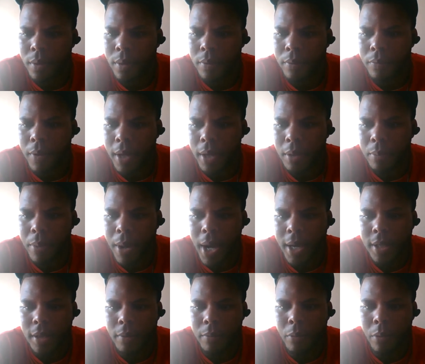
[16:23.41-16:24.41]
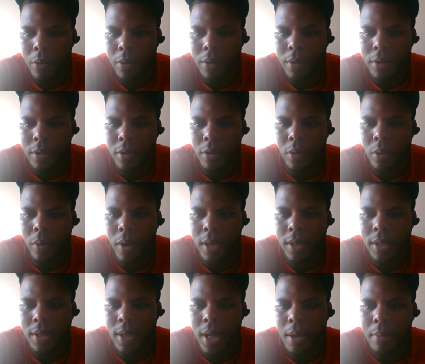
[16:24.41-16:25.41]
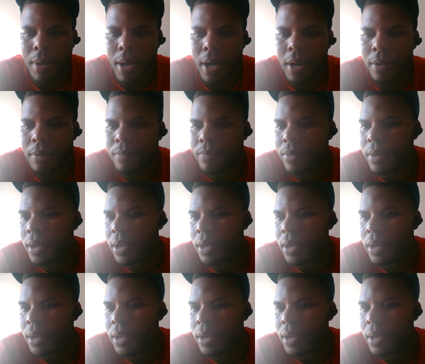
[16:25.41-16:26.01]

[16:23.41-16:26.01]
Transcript: fake the pass on 4th and 2 and waste the timeout.